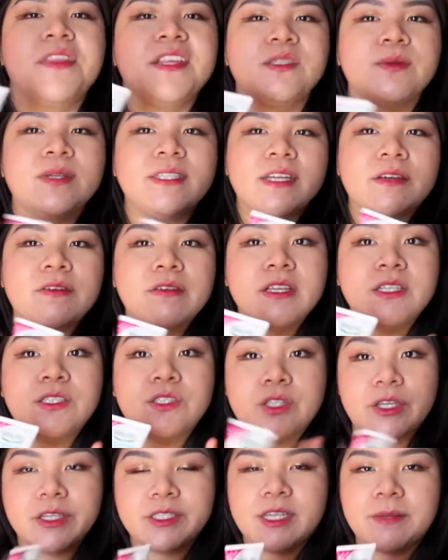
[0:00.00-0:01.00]
This one definitely
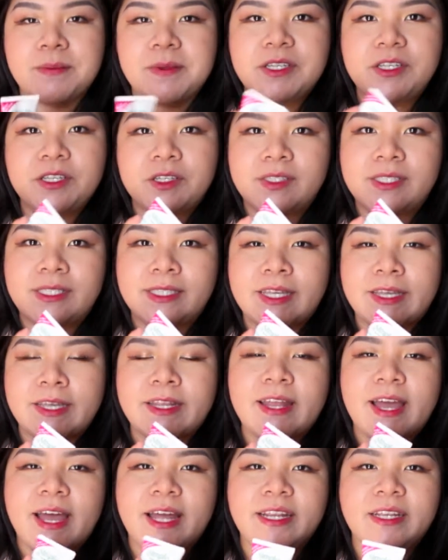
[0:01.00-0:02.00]
soaks up into your
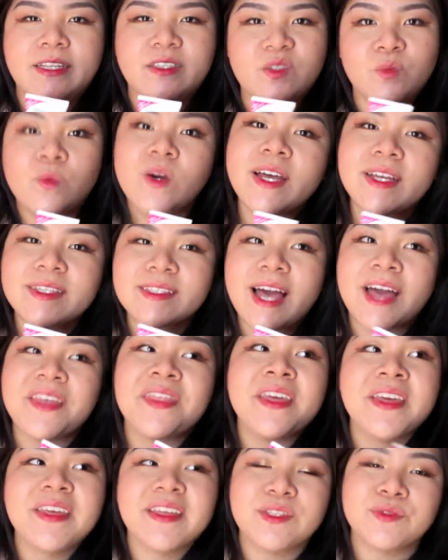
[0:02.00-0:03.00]
skin and it works. I
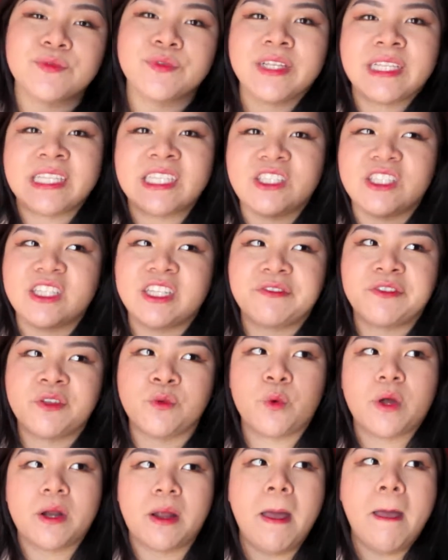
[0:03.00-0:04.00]
think it's really good if you
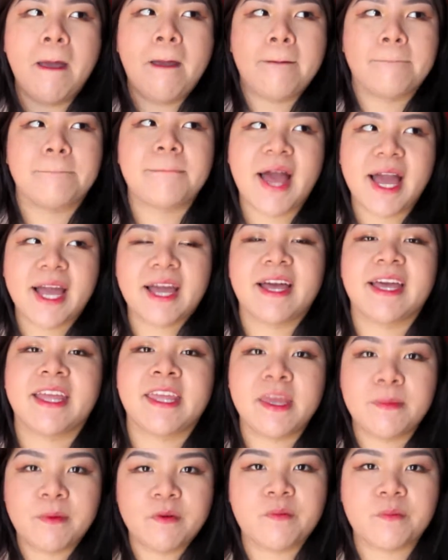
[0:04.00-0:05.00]
want to pack a
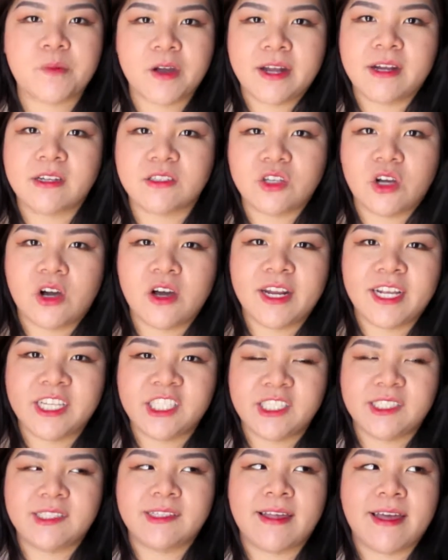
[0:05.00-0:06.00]
heap of product on and
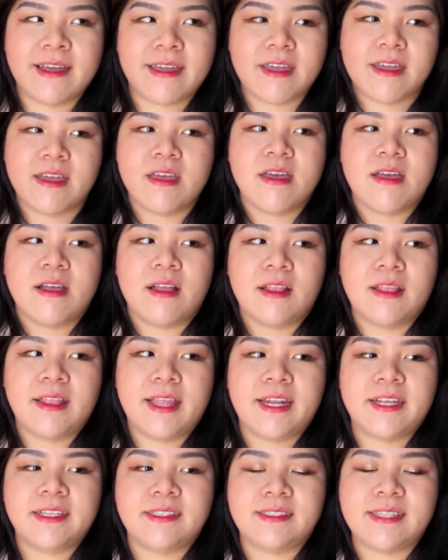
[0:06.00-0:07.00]
just like
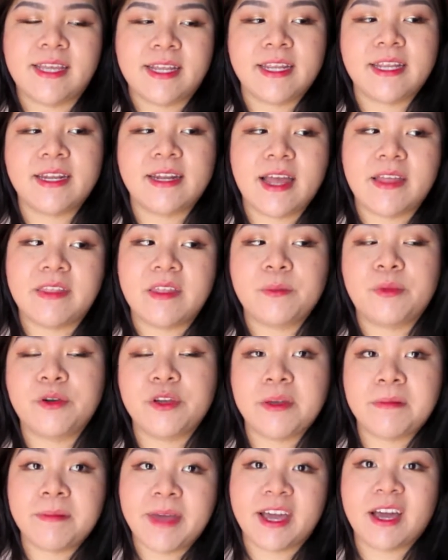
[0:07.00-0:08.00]
let it set in and then put
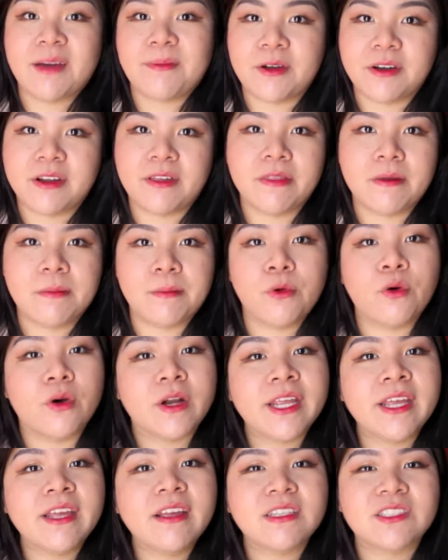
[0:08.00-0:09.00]
your makeup on in the
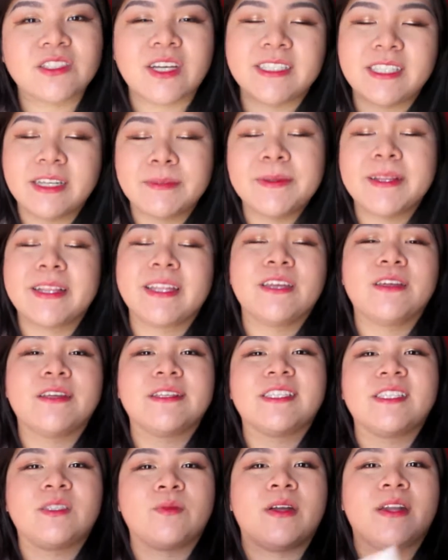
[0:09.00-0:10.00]
morning. So I typically
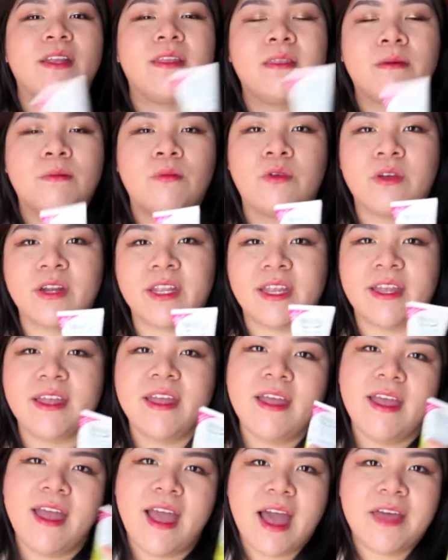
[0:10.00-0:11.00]
use this one in the morning
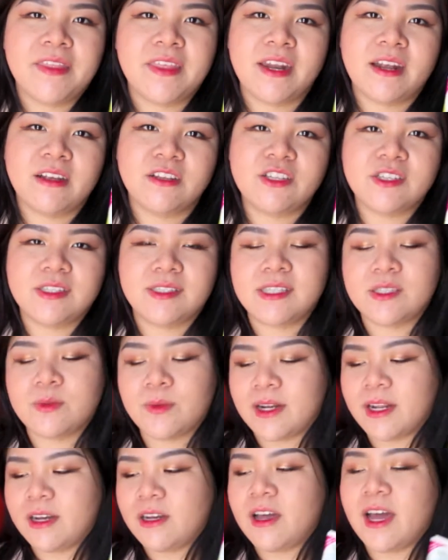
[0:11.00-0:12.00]
and then I'd use this
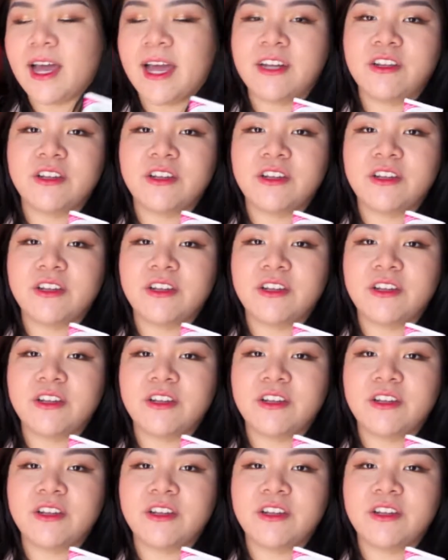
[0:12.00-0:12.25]
one at night.